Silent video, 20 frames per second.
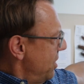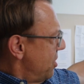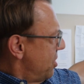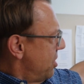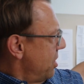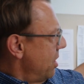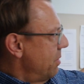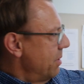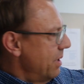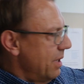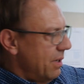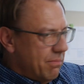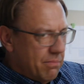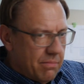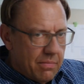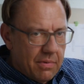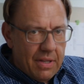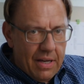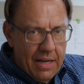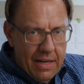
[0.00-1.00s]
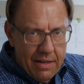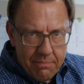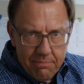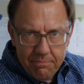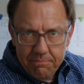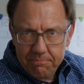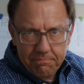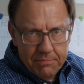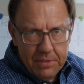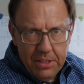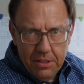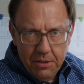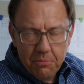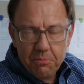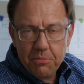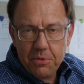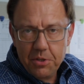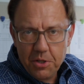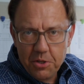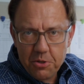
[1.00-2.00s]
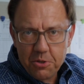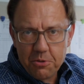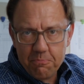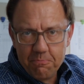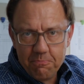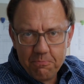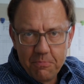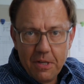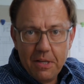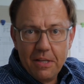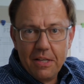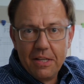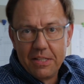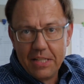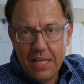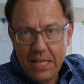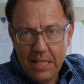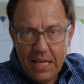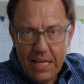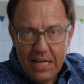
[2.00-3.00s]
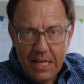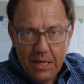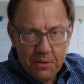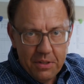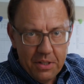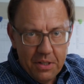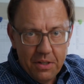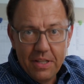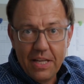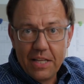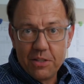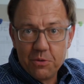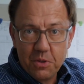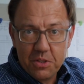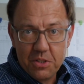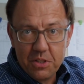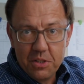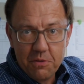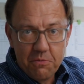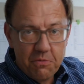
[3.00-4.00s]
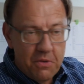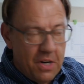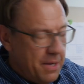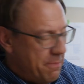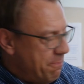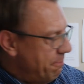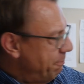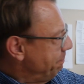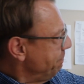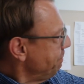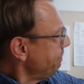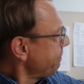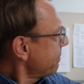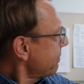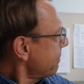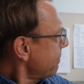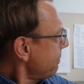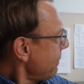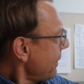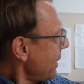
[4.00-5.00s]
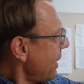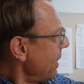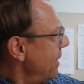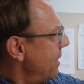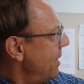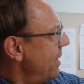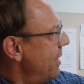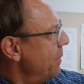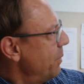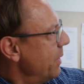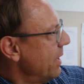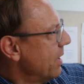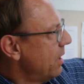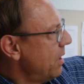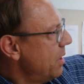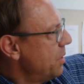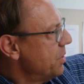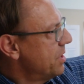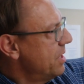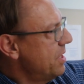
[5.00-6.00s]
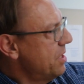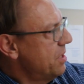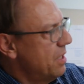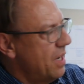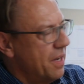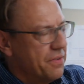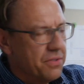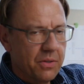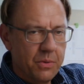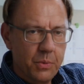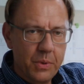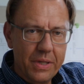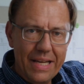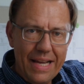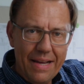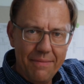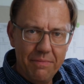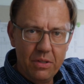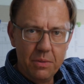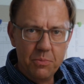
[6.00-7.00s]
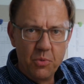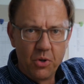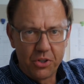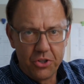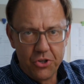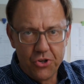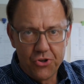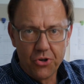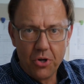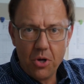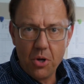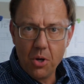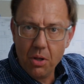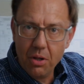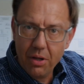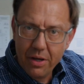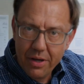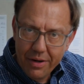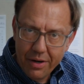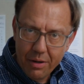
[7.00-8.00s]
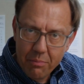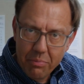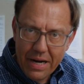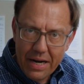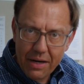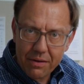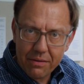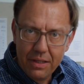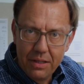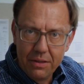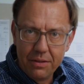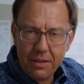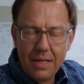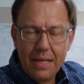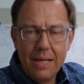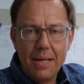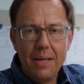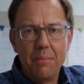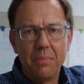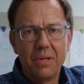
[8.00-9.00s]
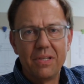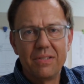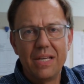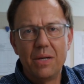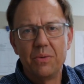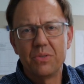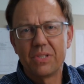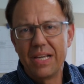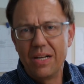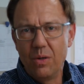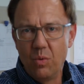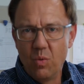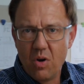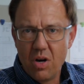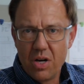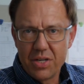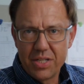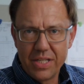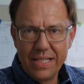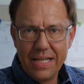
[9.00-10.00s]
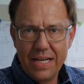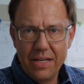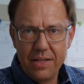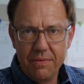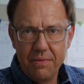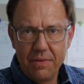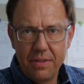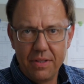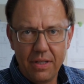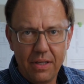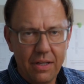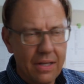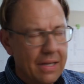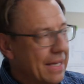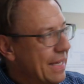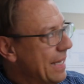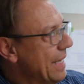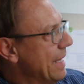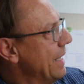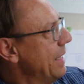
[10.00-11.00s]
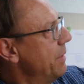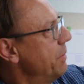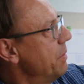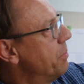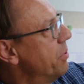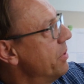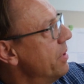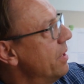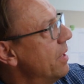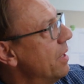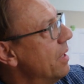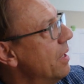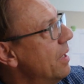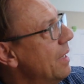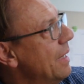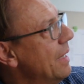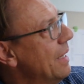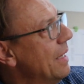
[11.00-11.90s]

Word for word: just showing that, you know, there's daylight out there, and that's what's in the frame uh, we closed this off so we could have a little more control on our background because that was kind of washing out everything. And then we put a,